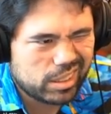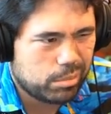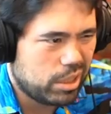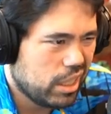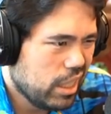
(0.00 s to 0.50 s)
I
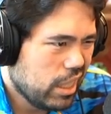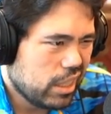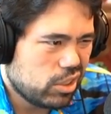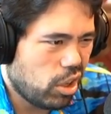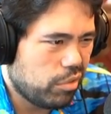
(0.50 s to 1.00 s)
mean,
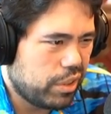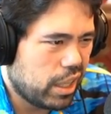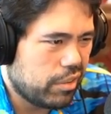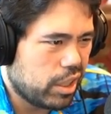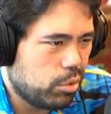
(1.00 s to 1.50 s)
it's all
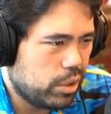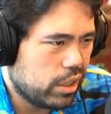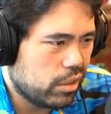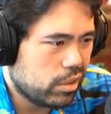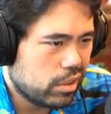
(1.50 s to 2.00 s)
very, very
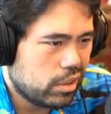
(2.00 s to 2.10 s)
weird.